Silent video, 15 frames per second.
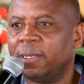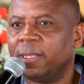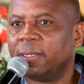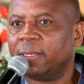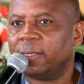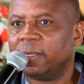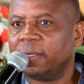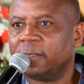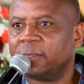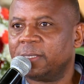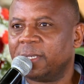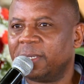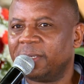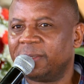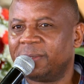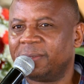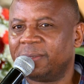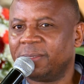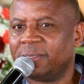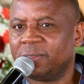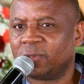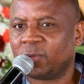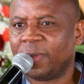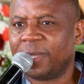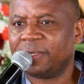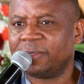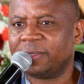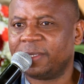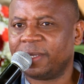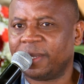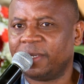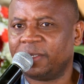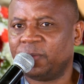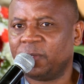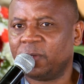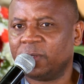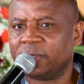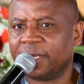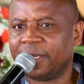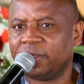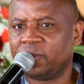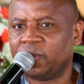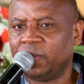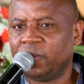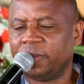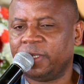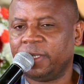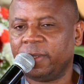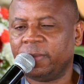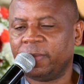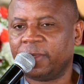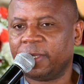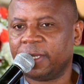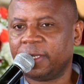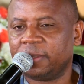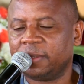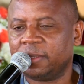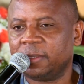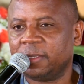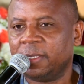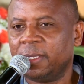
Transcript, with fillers: Then he said, It is quite strange because I told him that